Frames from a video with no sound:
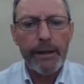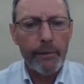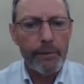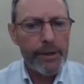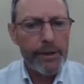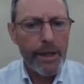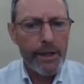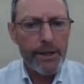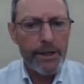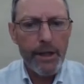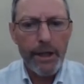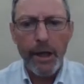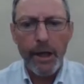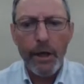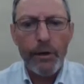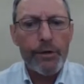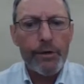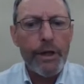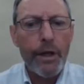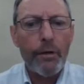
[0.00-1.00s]
It was actually a
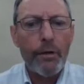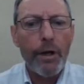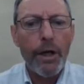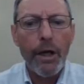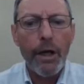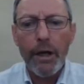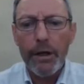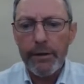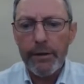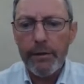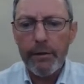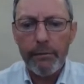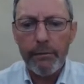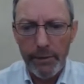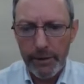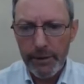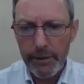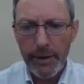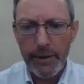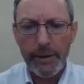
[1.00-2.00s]
hotel
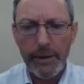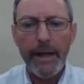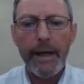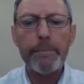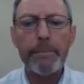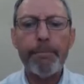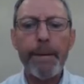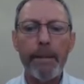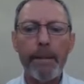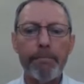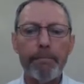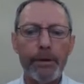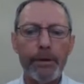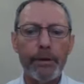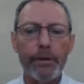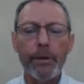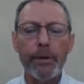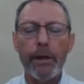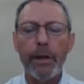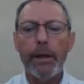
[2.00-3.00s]
garden. They had
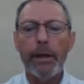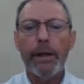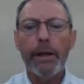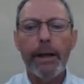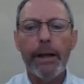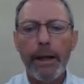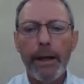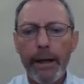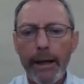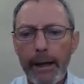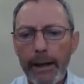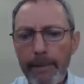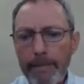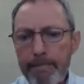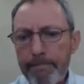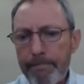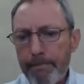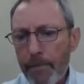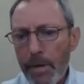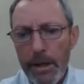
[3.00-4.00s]
bamboo
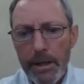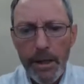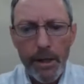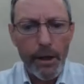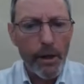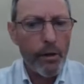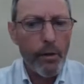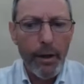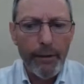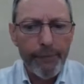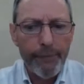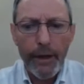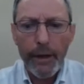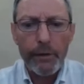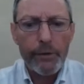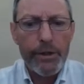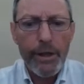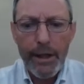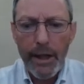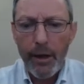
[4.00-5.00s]
um, you know,
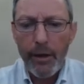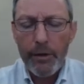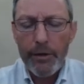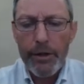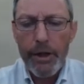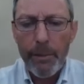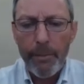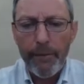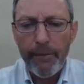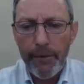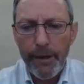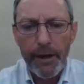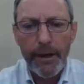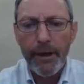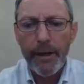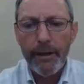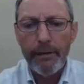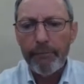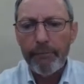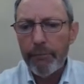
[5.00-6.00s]
failed to get on top of it.
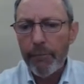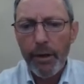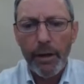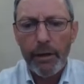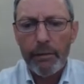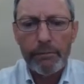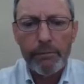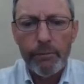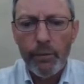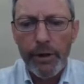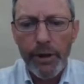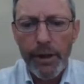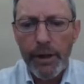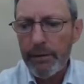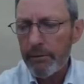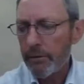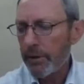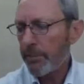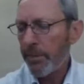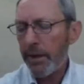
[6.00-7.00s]
And uh,
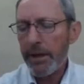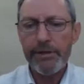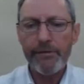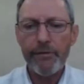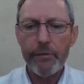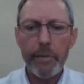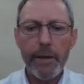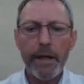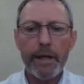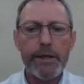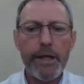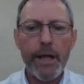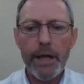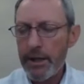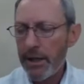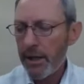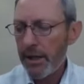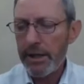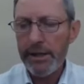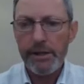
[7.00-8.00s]
within the space of about
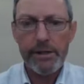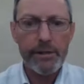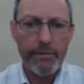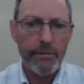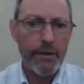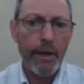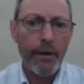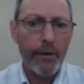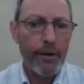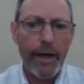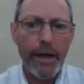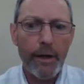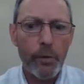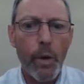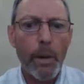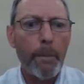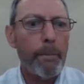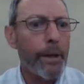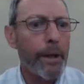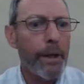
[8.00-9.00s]
10 years, they only had
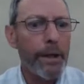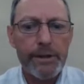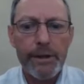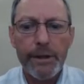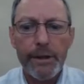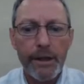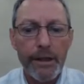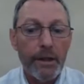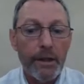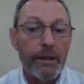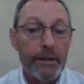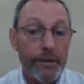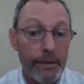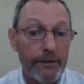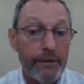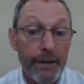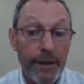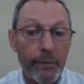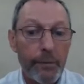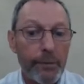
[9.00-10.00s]
one plant in the garden,
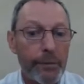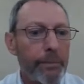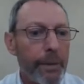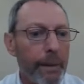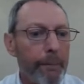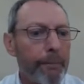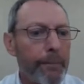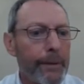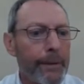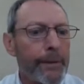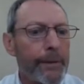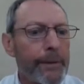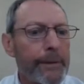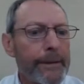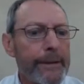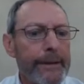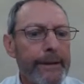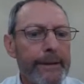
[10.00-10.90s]
and that was bamboo.